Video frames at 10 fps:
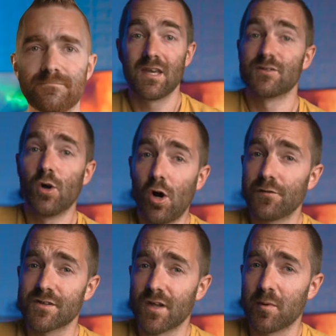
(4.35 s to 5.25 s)
It's not
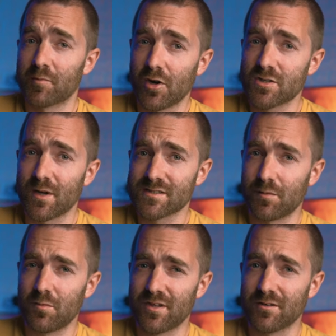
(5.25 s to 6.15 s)
often that I'm approached by
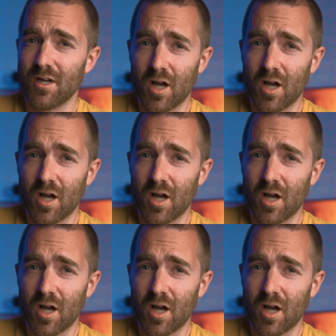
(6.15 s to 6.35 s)
someone with a,